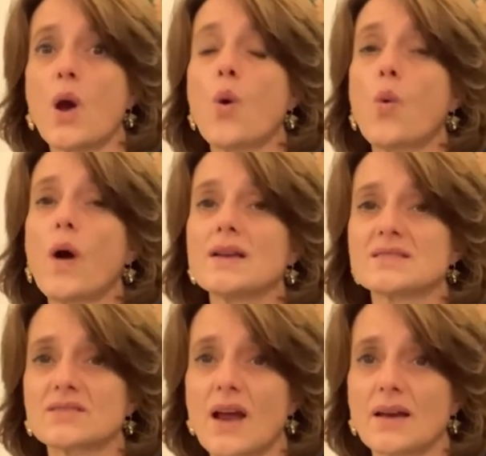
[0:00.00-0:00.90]
while
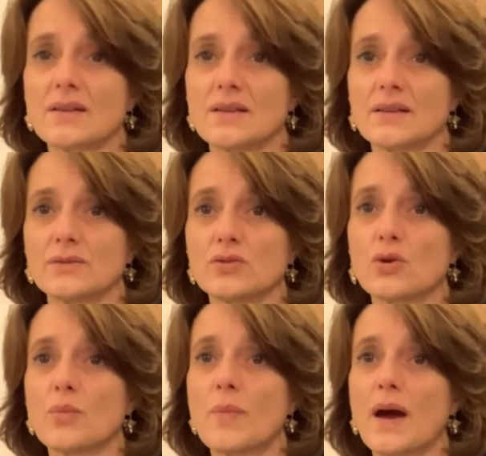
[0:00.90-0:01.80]
struggling to
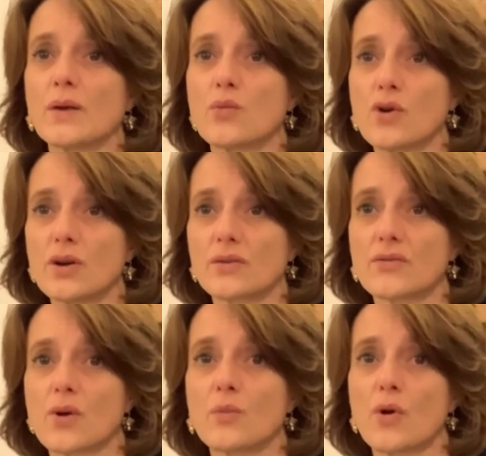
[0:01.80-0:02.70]
combine work
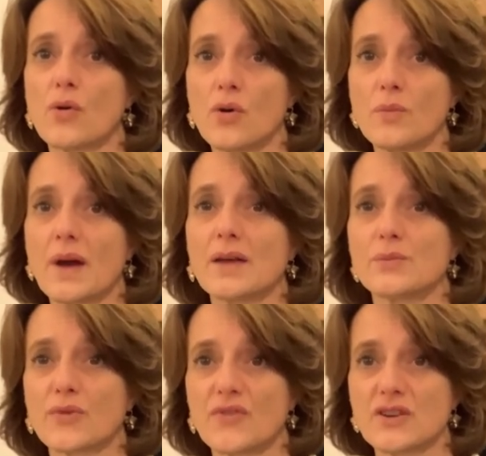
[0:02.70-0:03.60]
from home and
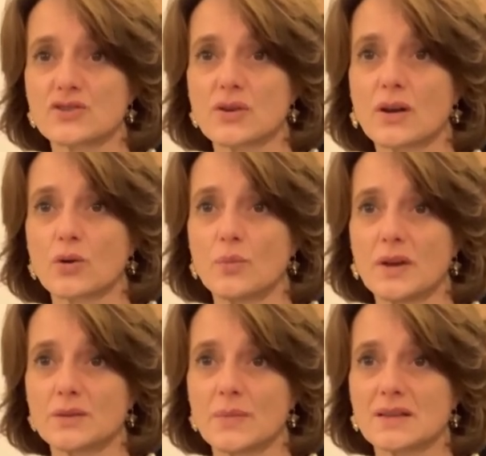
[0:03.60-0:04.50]
professional
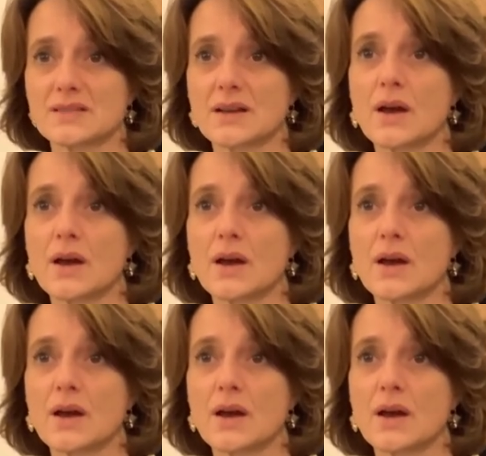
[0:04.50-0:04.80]
commitments,